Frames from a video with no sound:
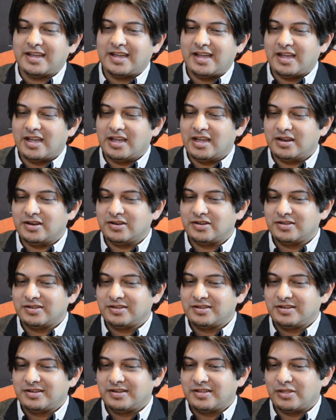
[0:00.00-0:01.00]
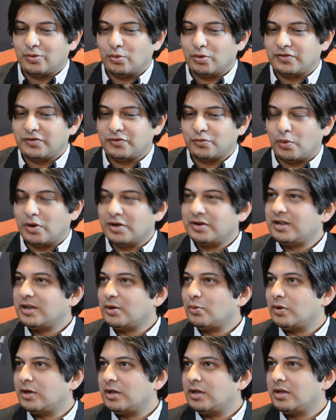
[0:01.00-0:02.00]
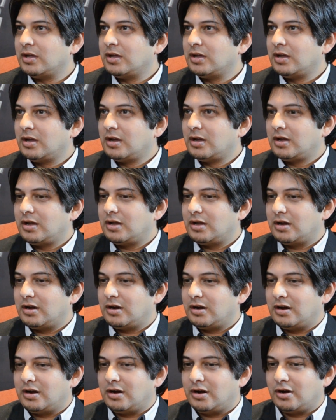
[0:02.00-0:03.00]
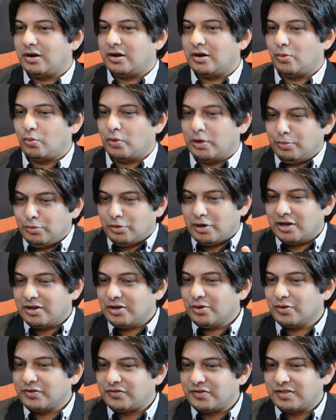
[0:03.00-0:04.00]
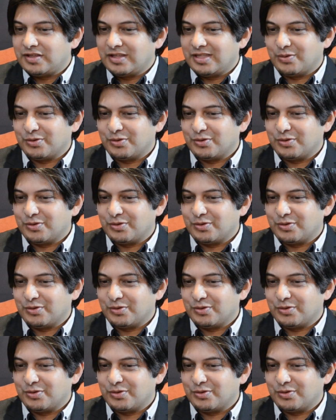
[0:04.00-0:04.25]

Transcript: And there was this one day where Monadi was sitting,